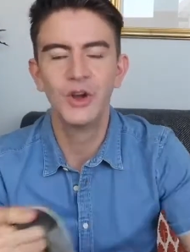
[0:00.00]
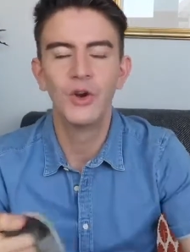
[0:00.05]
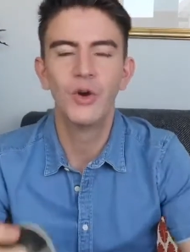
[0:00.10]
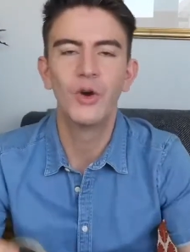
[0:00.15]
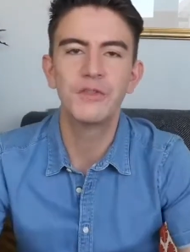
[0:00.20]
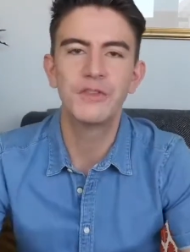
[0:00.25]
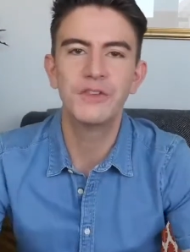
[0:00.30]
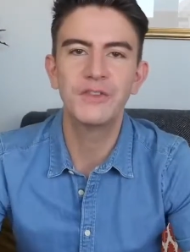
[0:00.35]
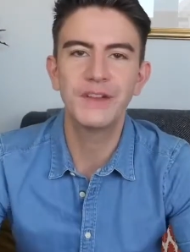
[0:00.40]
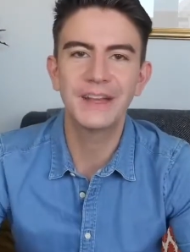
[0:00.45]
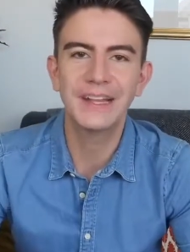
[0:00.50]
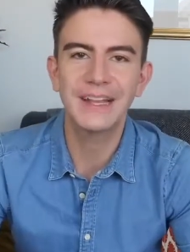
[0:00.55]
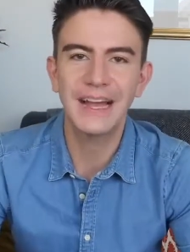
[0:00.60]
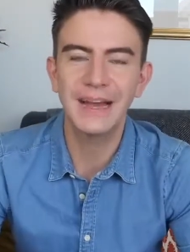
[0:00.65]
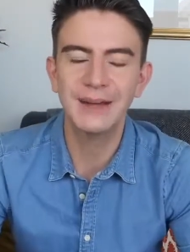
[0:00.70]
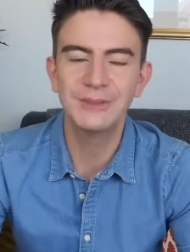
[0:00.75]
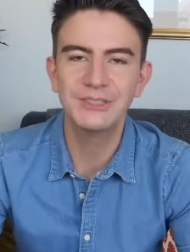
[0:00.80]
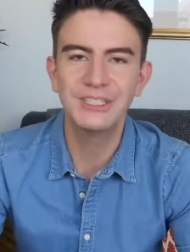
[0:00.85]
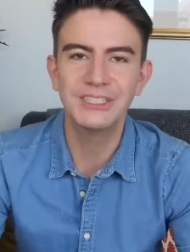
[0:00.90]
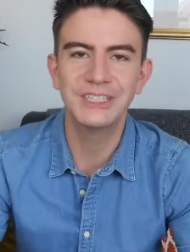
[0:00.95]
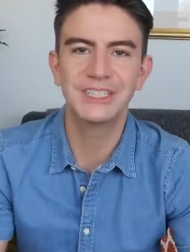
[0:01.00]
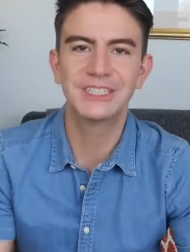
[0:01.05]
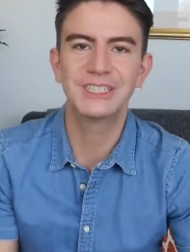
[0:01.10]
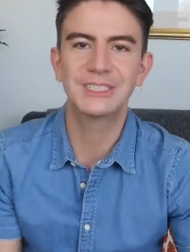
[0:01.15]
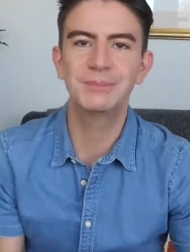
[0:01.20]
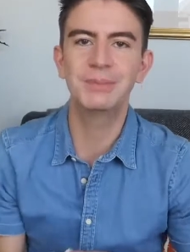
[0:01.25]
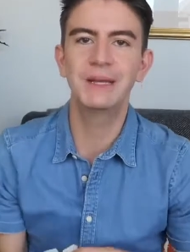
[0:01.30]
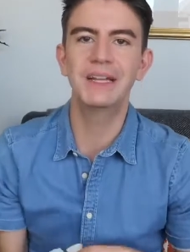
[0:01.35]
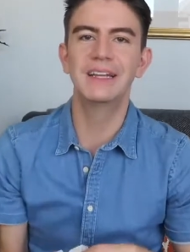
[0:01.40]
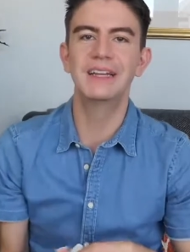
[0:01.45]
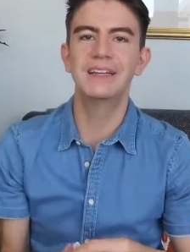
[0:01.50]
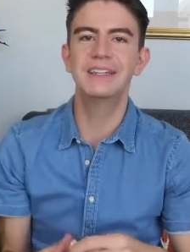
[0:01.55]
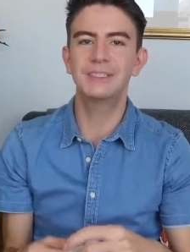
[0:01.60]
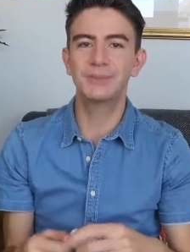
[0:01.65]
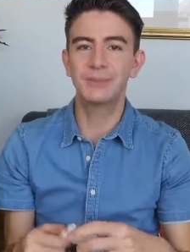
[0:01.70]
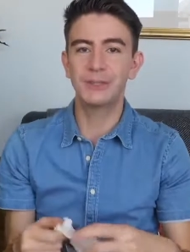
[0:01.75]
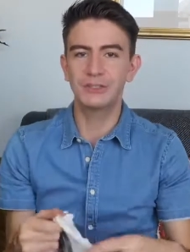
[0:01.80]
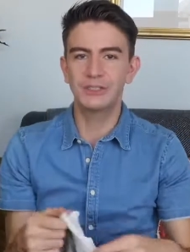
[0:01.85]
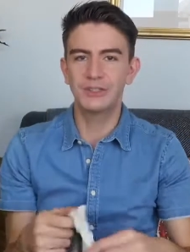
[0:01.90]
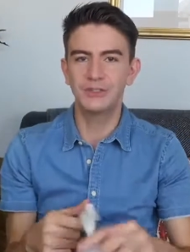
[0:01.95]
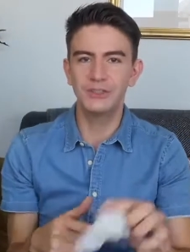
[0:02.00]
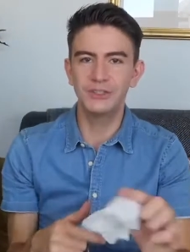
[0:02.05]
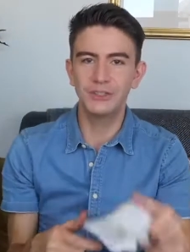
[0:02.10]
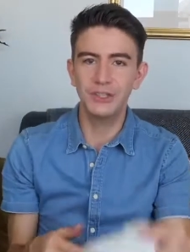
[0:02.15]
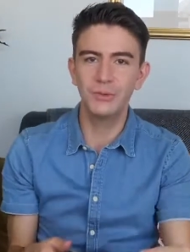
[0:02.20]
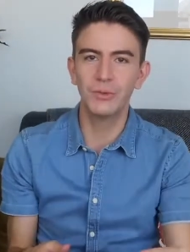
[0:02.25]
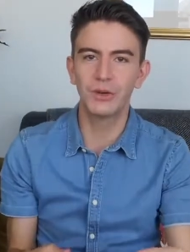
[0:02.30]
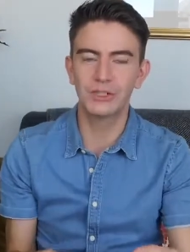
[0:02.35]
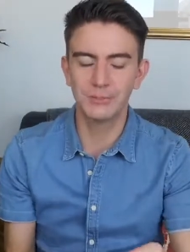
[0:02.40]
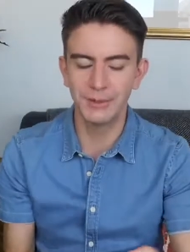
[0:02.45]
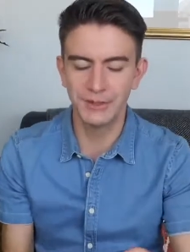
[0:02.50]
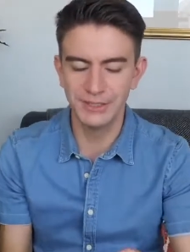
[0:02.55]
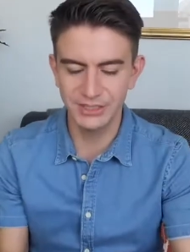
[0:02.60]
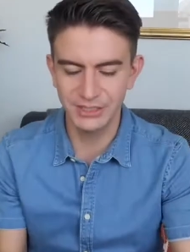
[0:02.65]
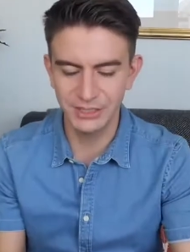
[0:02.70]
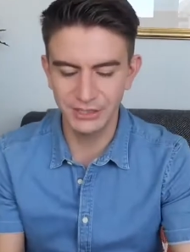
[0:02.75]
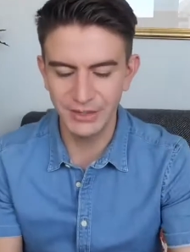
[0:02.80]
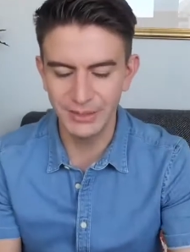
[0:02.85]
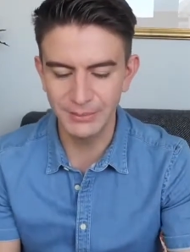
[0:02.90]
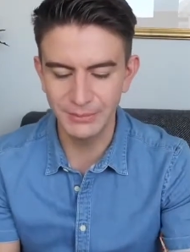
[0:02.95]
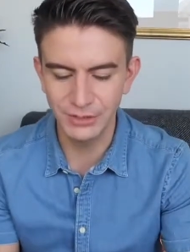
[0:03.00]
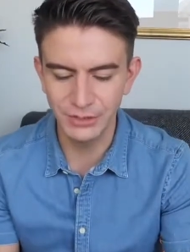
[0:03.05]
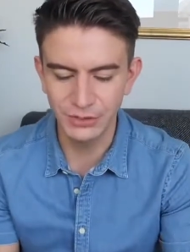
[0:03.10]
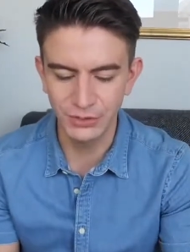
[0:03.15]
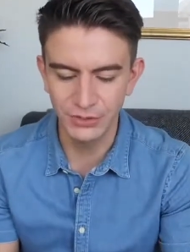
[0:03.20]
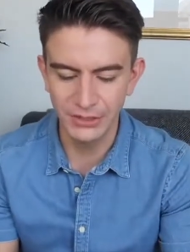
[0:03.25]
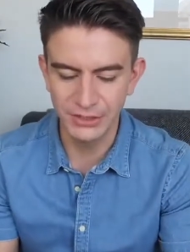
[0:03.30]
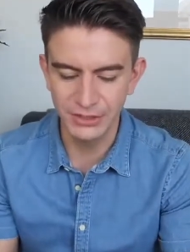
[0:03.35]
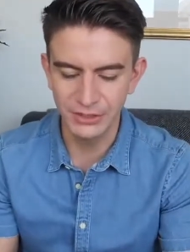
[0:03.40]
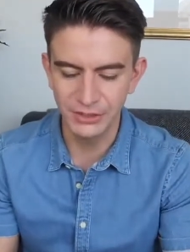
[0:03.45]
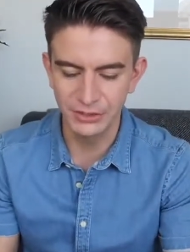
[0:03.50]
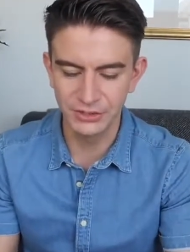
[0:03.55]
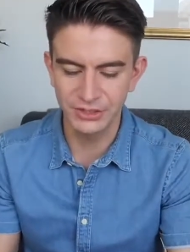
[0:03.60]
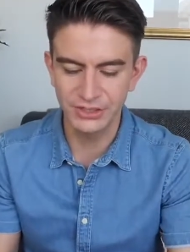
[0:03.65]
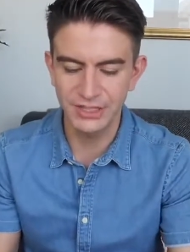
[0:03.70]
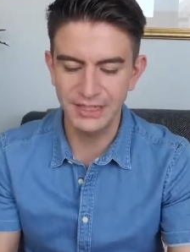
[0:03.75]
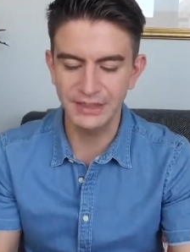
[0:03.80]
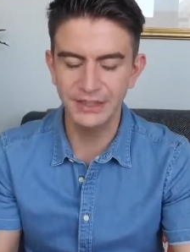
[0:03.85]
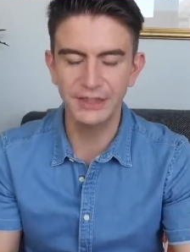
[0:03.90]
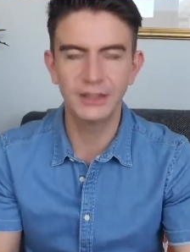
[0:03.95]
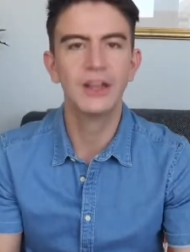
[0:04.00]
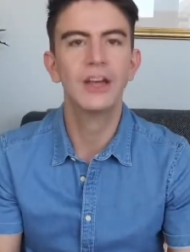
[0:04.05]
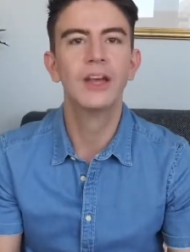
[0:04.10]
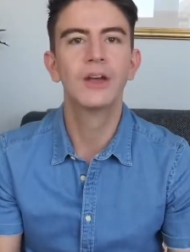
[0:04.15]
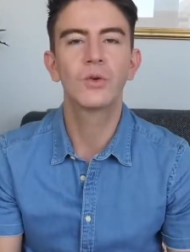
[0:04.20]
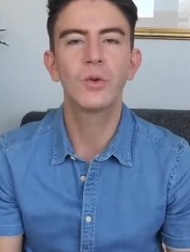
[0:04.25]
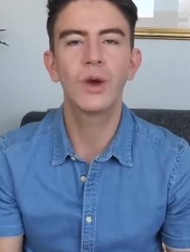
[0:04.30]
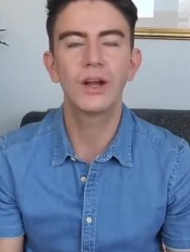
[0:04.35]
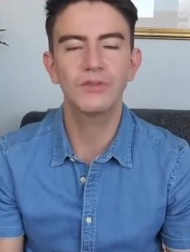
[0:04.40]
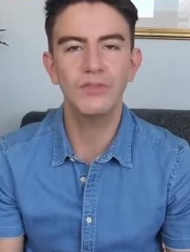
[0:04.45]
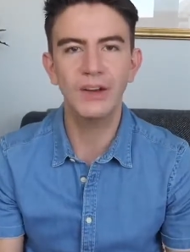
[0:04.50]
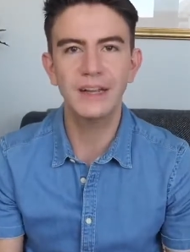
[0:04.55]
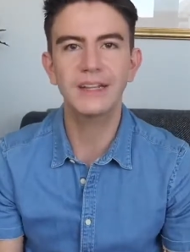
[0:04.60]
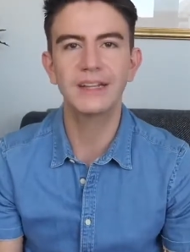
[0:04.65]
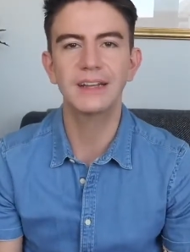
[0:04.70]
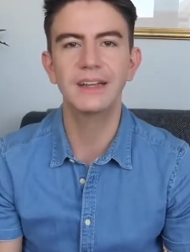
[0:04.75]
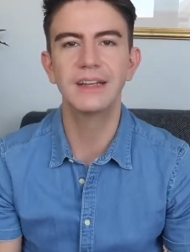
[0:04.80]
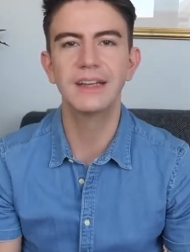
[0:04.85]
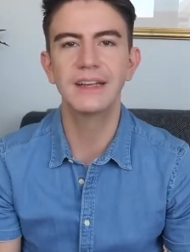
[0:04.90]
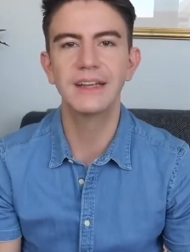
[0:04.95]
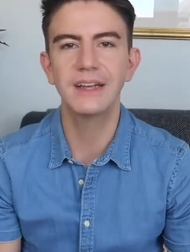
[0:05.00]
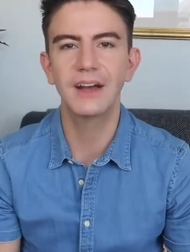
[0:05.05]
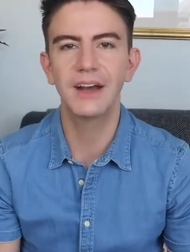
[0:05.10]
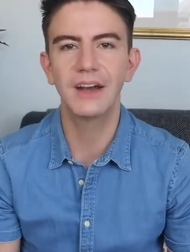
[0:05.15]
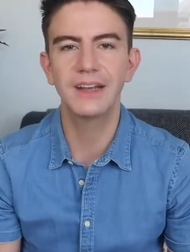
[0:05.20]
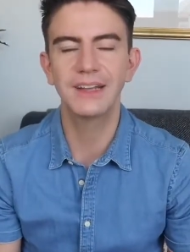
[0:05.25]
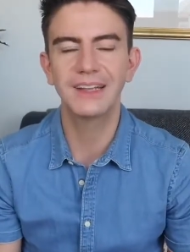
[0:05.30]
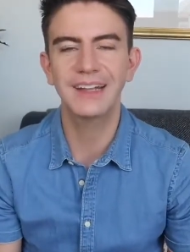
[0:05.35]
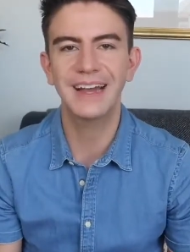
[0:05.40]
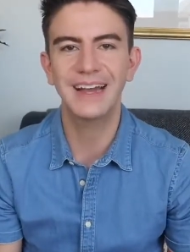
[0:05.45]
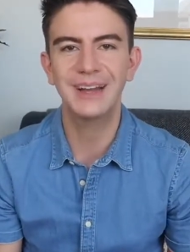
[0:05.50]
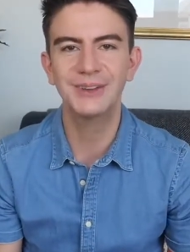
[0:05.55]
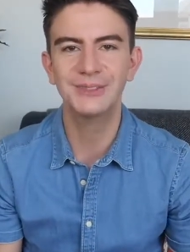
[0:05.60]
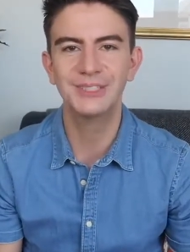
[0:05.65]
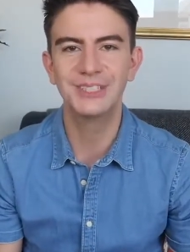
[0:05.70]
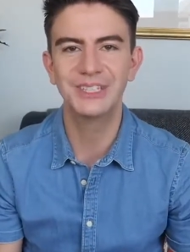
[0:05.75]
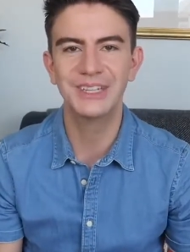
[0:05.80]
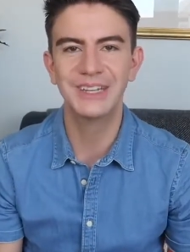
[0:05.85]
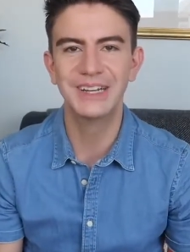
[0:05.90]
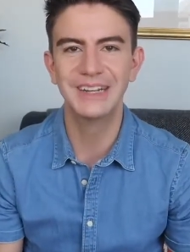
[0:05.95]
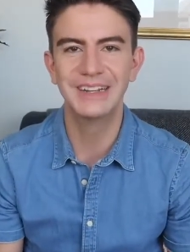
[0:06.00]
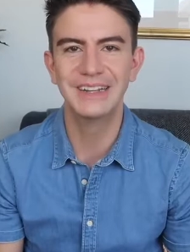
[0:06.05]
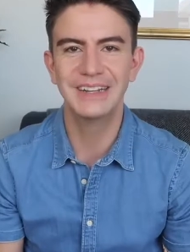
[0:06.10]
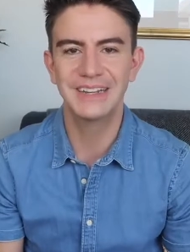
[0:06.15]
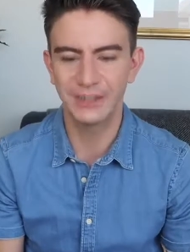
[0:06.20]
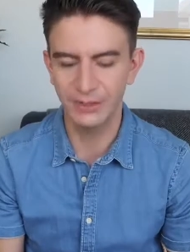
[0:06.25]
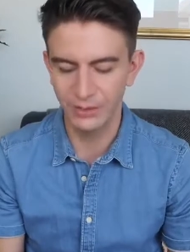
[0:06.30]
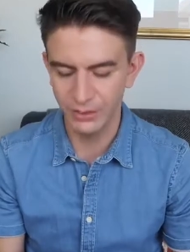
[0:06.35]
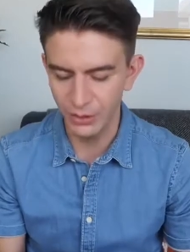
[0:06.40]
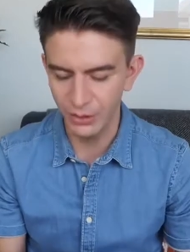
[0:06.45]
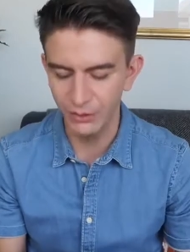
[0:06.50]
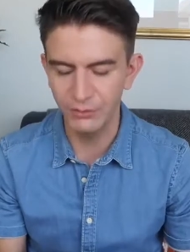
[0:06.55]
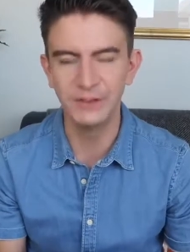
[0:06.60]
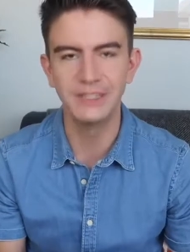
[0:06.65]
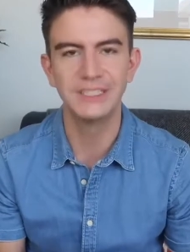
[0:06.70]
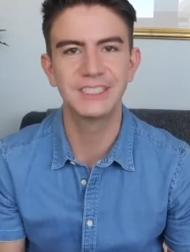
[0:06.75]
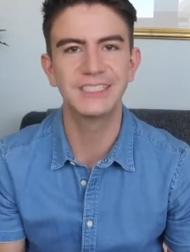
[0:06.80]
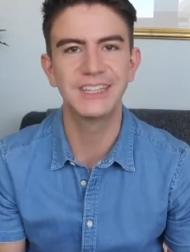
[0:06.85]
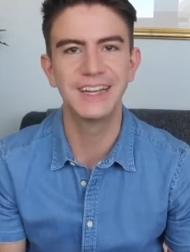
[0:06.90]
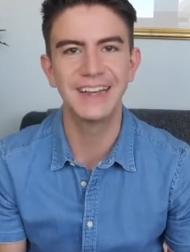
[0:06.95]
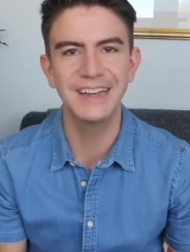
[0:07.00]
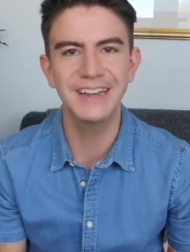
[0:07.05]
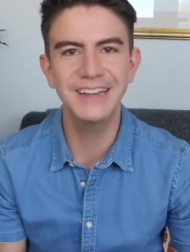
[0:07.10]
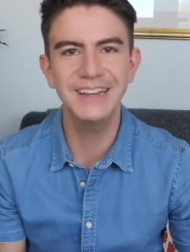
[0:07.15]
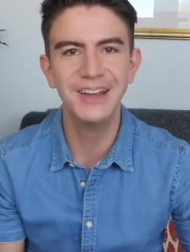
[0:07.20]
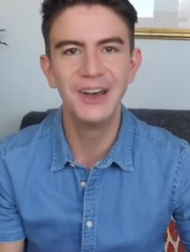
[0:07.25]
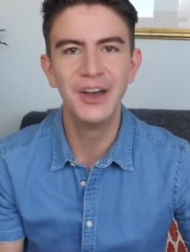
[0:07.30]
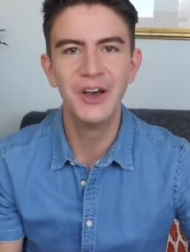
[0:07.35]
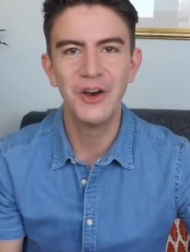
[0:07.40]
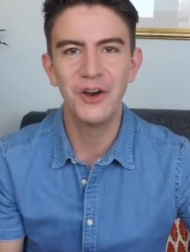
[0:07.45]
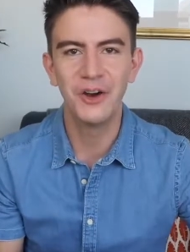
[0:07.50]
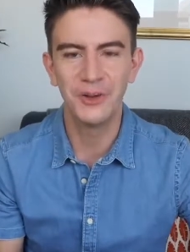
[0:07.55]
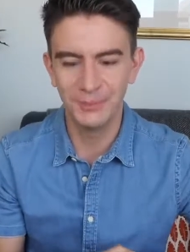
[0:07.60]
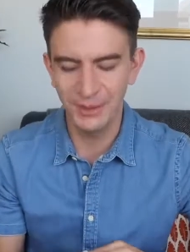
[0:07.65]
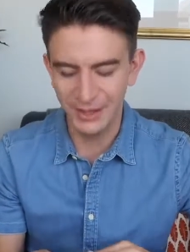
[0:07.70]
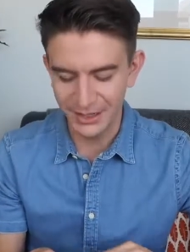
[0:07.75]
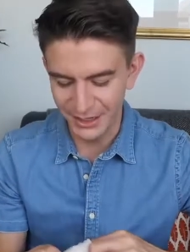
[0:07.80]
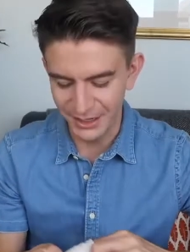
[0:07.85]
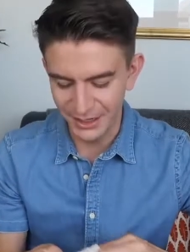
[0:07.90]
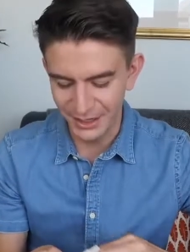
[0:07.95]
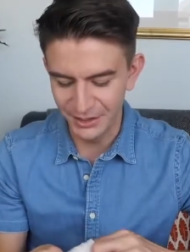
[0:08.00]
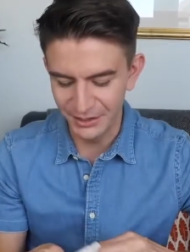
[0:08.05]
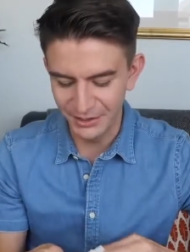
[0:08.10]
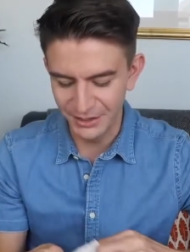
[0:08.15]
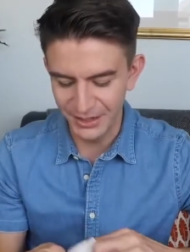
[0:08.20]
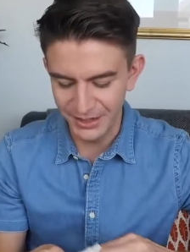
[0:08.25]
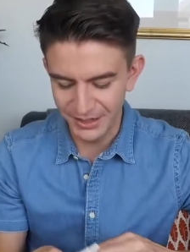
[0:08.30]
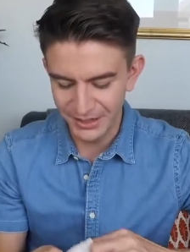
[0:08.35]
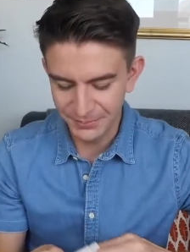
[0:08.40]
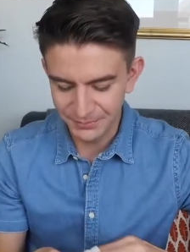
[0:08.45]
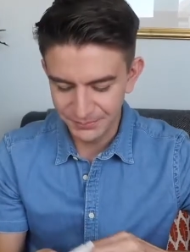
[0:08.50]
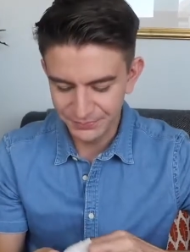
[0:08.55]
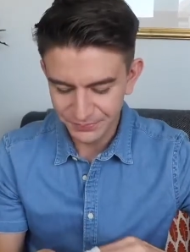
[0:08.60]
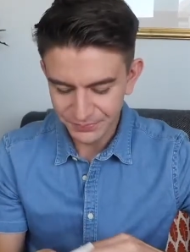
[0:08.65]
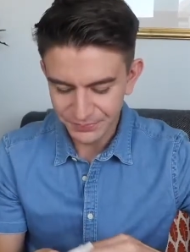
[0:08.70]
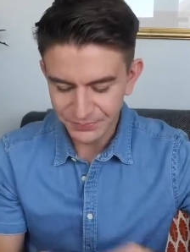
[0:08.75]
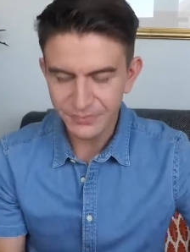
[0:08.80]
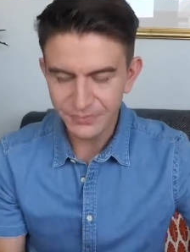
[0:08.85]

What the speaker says: or if you've encountered a spillage, because if you do watch my Instagram stories, you'll see that quite regularly I encounter a little coffee stain on my clothing.